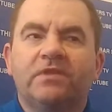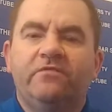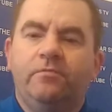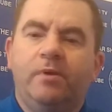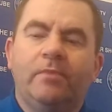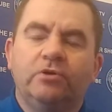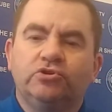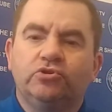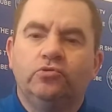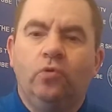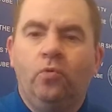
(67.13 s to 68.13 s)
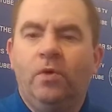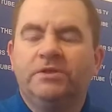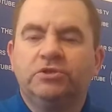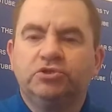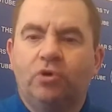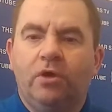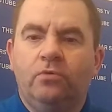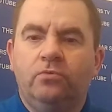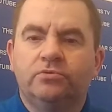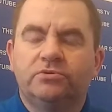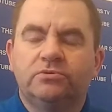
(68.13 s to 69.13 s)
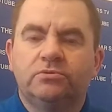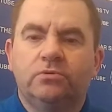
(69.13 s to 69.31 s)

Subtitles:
for promotion or winning titles